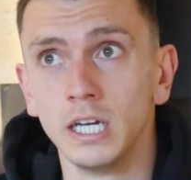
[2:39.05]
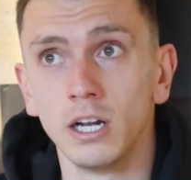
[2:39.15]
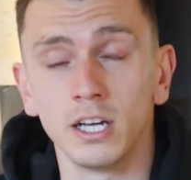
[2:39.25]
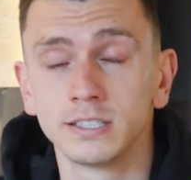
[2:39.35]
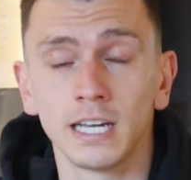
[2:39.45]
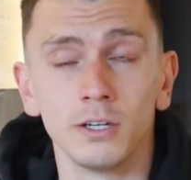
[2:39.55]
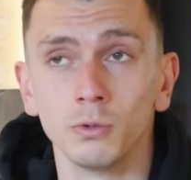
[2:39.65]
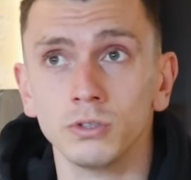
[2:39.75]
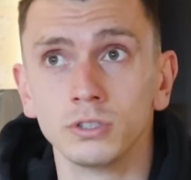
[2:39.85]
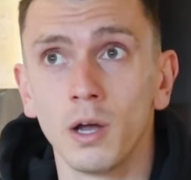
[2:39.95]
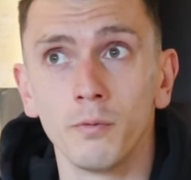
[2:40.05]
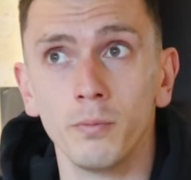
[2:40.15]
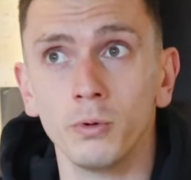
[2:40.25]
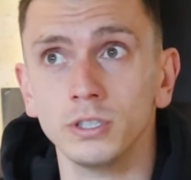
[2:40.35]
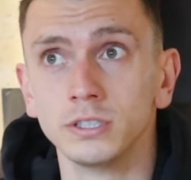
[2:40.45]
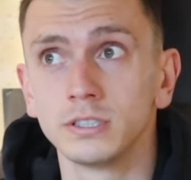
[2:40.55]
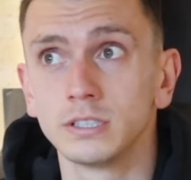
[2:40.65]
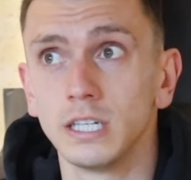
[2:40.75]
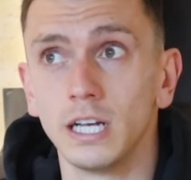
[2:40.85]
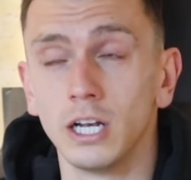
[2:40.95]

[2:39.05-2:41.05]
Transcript: and I say it all the time for boys,